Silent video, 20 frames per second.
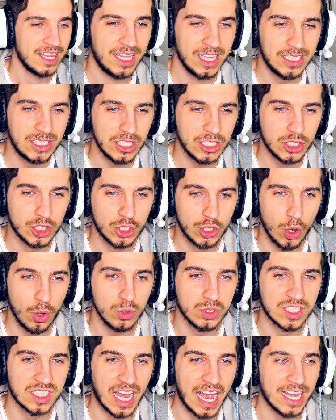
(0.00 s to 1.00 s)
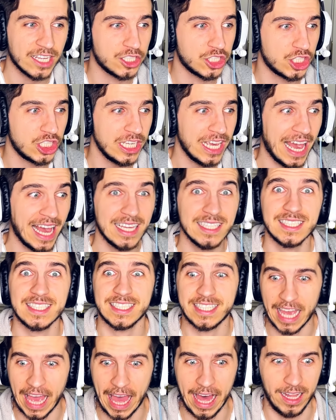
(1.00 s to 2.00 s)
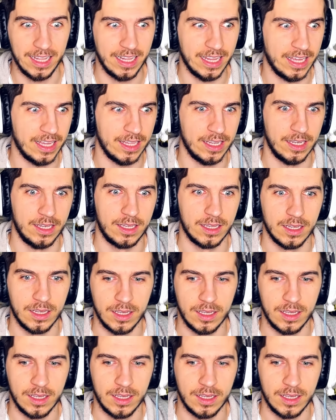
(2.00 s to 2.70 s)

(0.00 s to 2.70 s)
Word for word: This is so sad. She has talent.